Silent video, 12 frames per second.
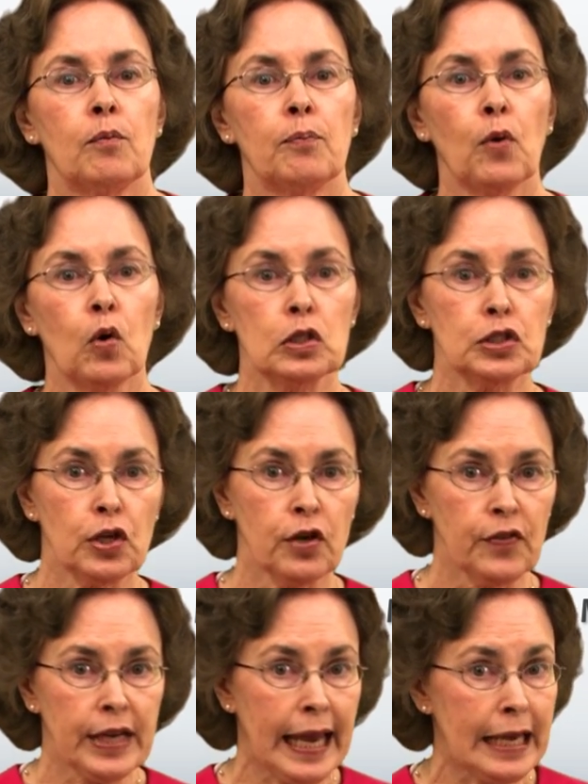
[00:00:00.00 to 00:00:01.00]
board
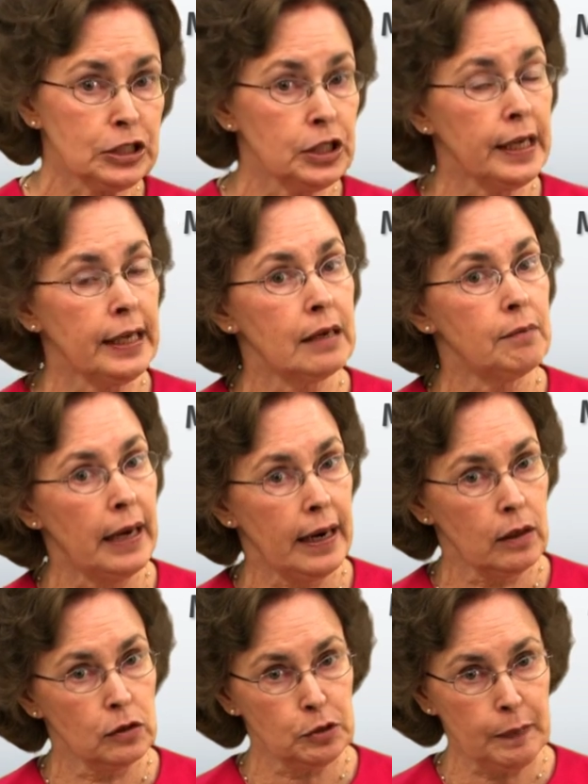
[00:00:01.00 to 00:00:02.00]
certification in a
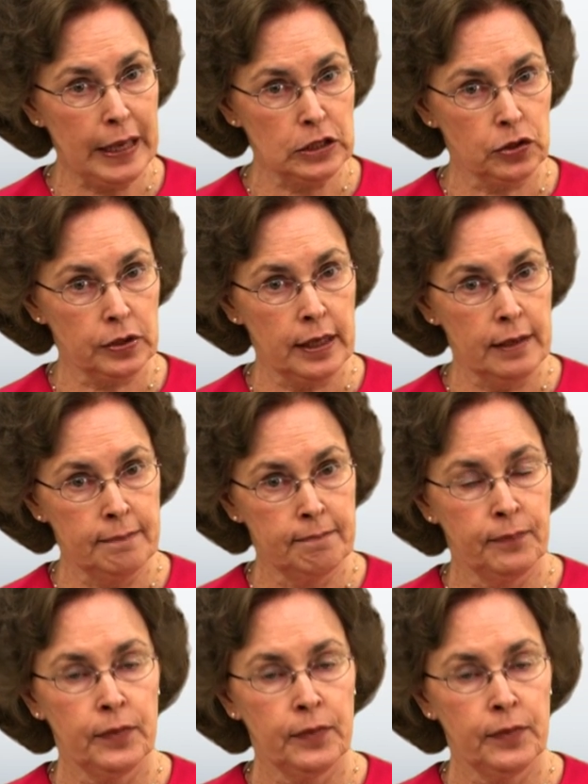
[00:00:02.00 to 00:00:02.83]
medical specialty,